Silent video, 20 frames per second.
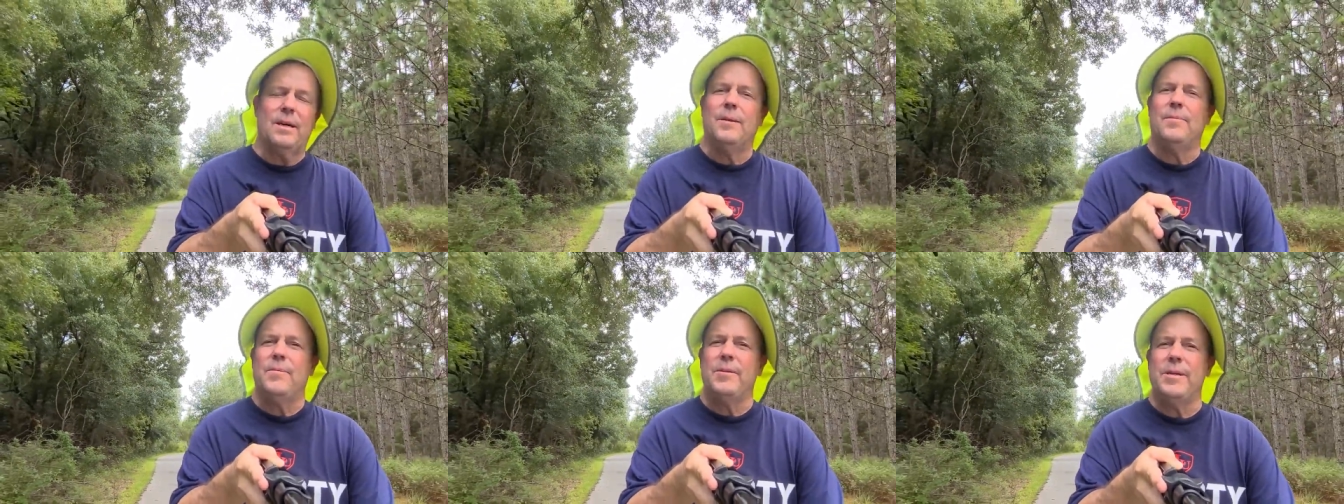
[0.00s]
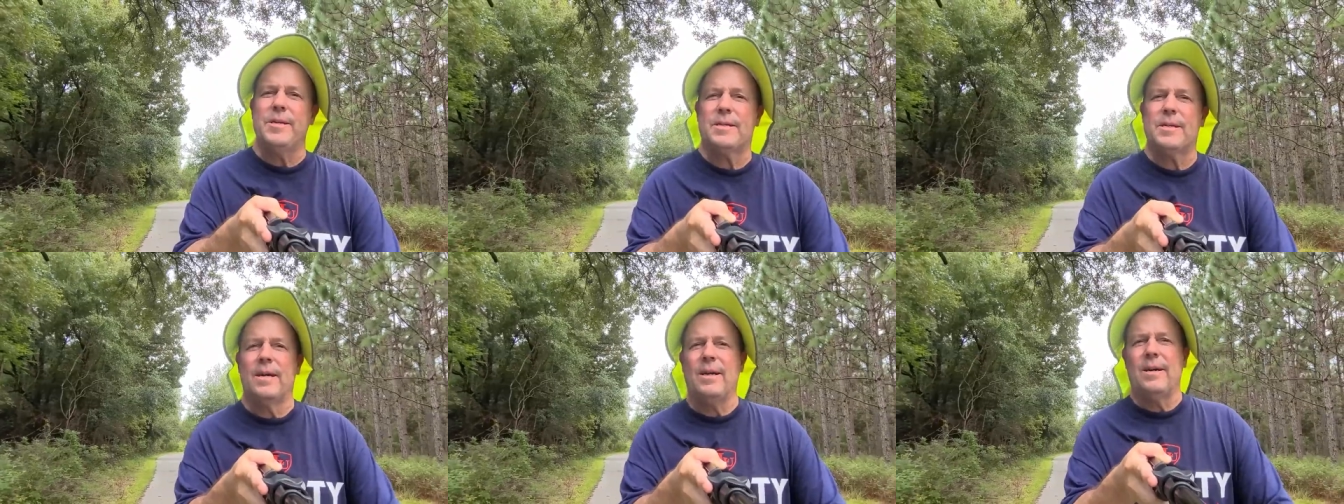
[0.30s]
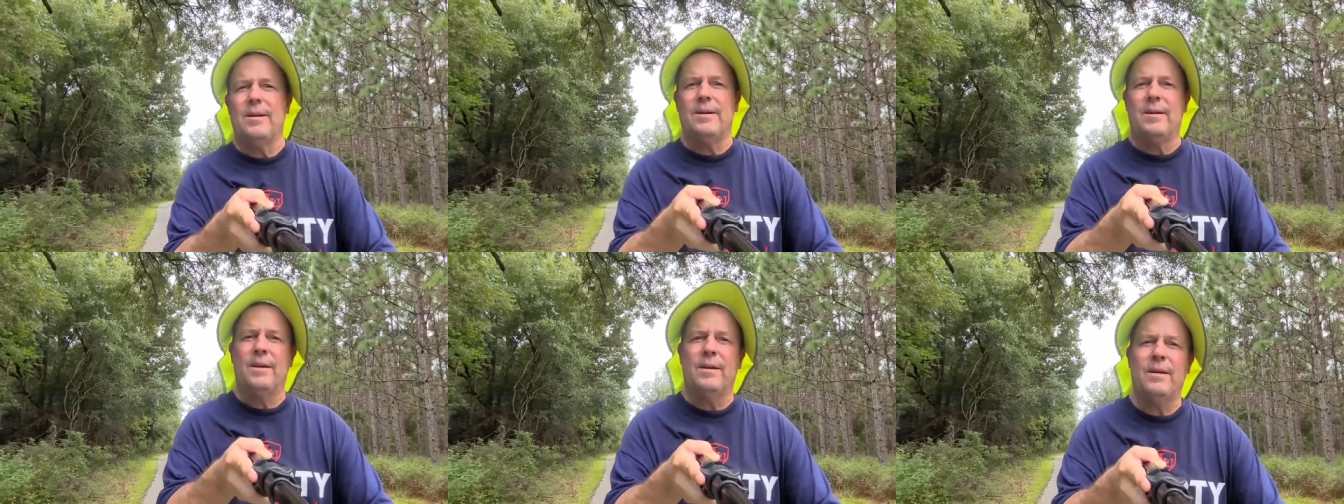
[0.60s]
peace
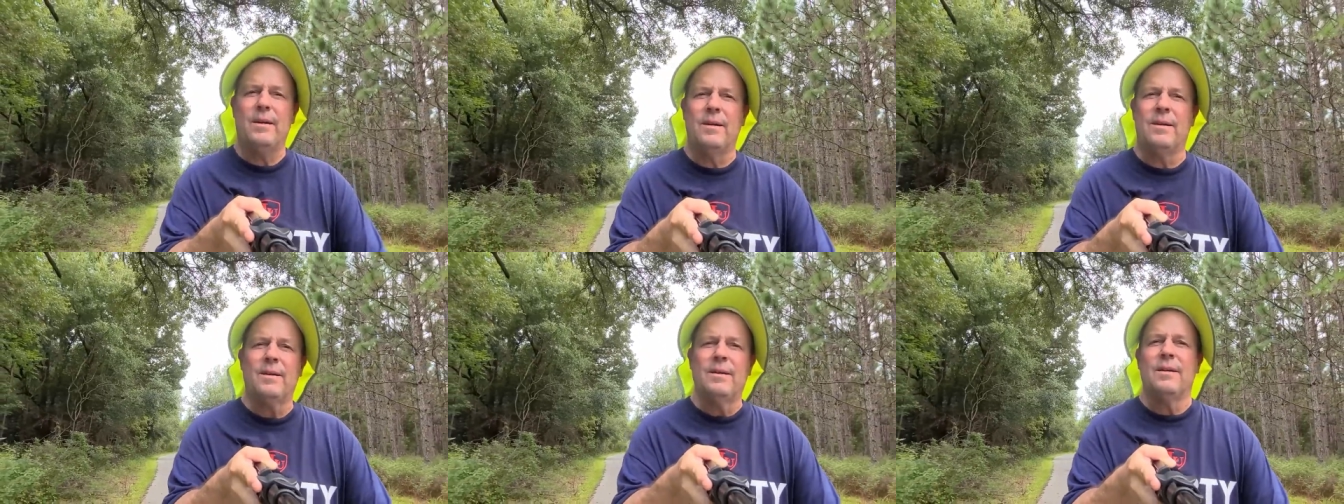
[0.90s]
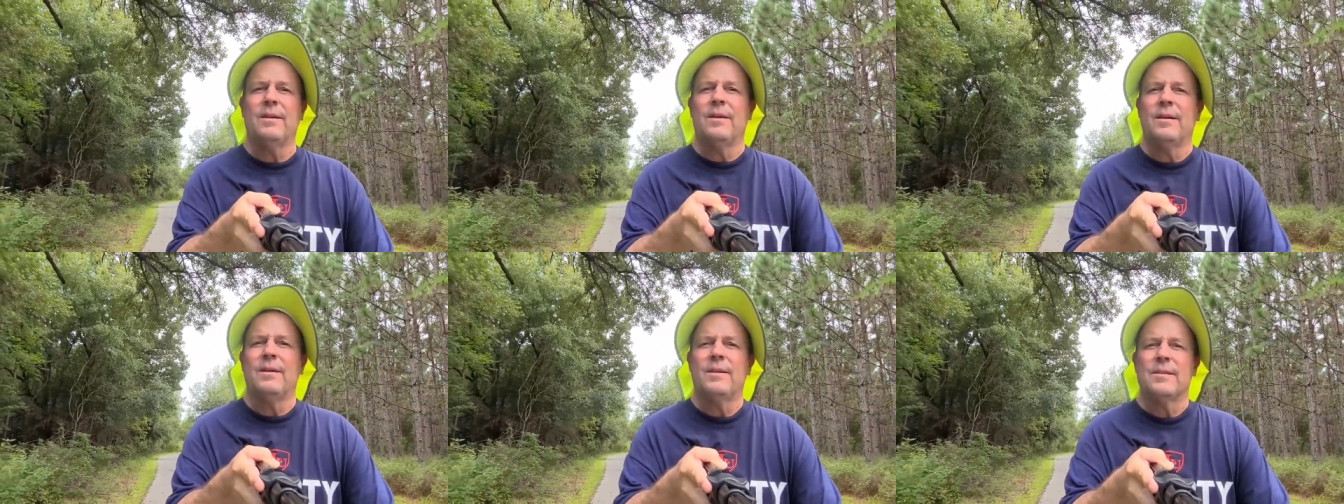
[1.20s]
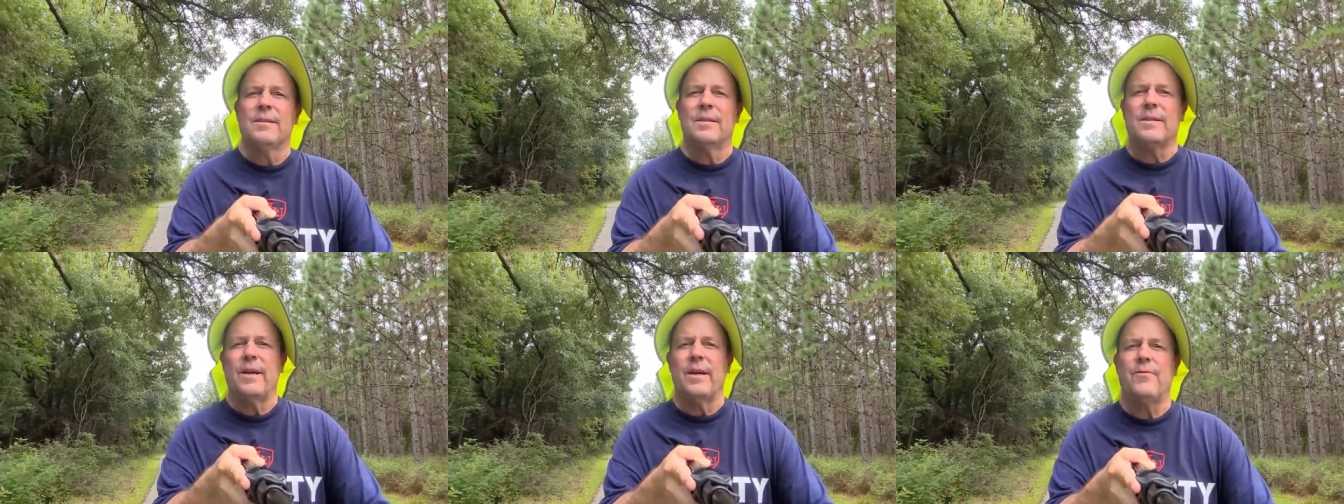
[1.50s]
out.
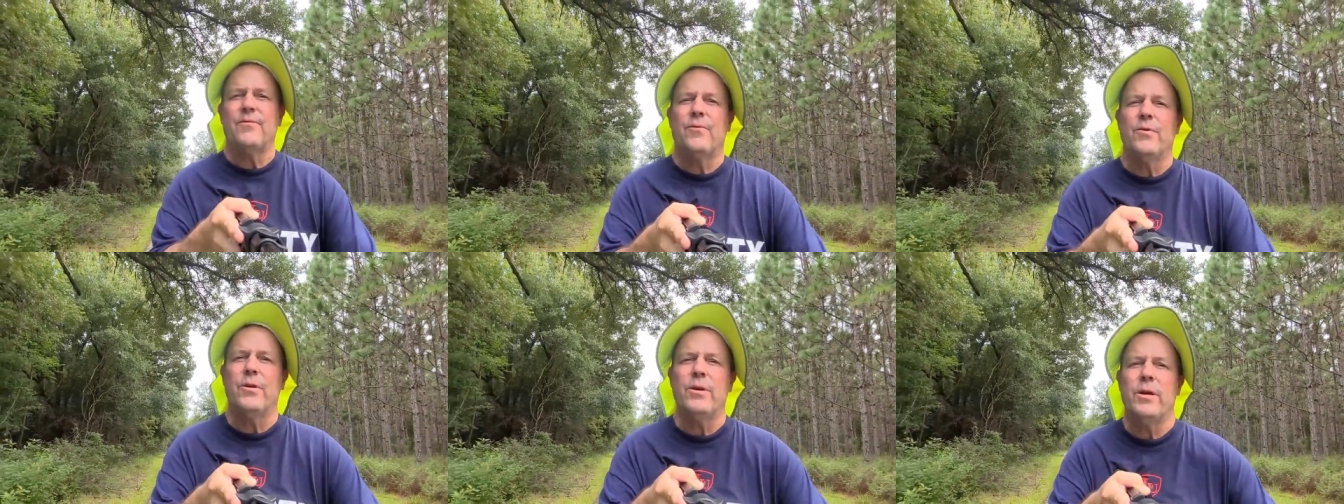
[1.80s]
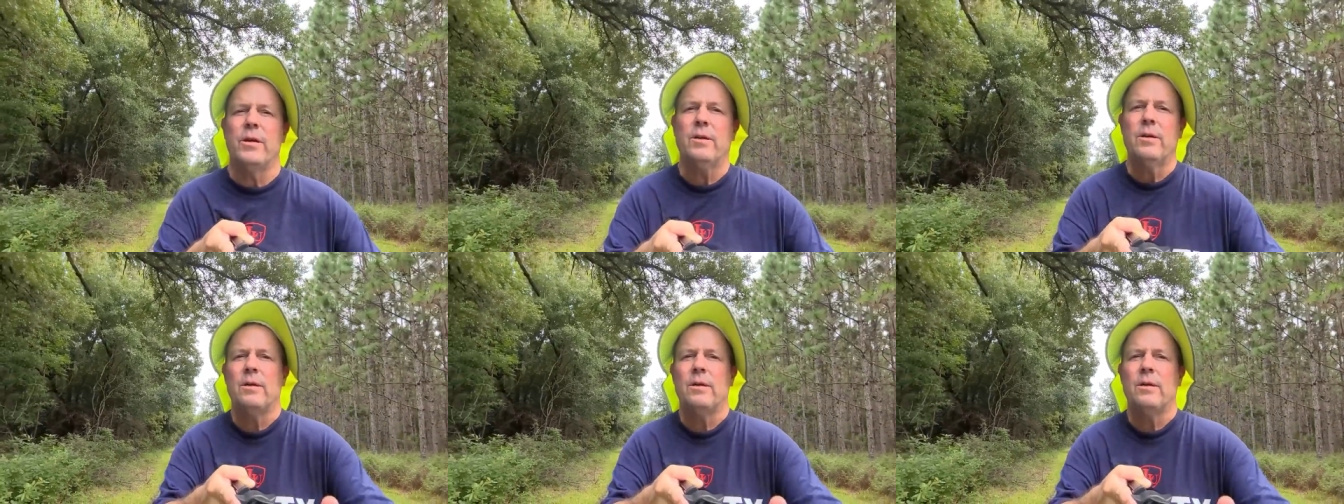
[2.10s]
Stay free.